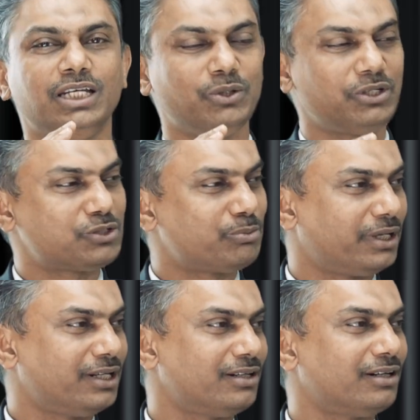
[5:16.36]
you need to
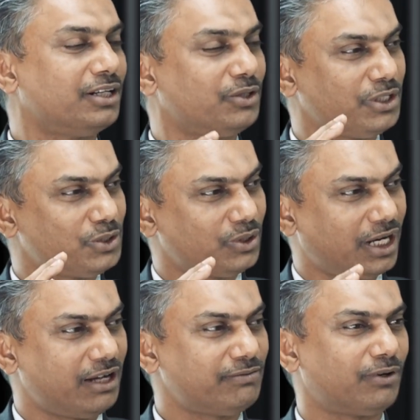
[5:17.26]
spend, you need to
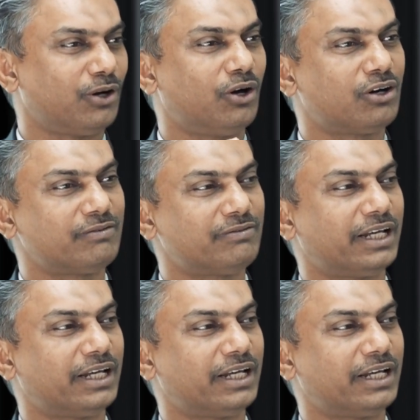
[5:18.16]
have a lot of